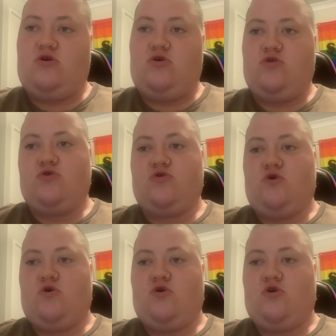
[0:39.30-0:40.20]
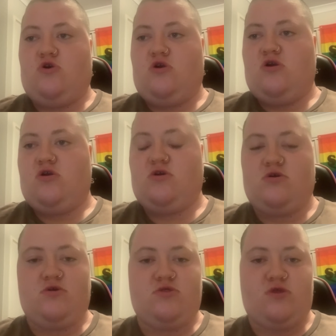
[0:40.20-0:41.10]
So
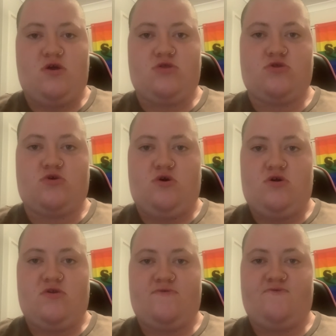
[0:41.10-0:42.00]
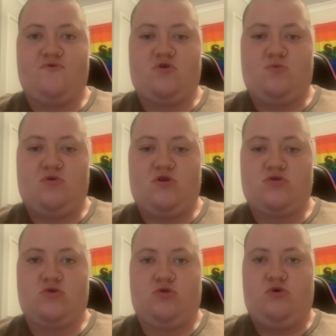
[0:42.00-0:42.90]
that's kind of what I wanted
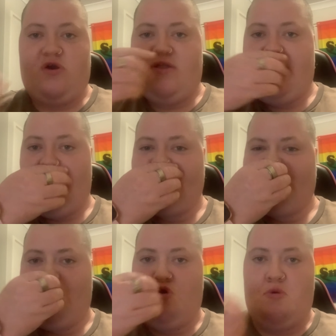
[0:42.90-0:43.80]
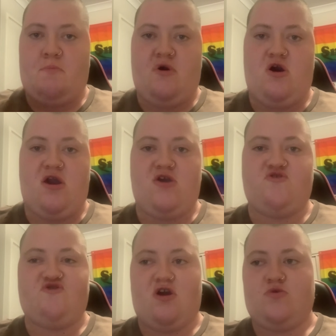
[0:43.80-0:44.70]
to look at now for my
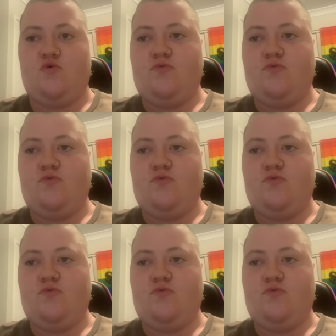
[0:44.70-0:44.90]
channel.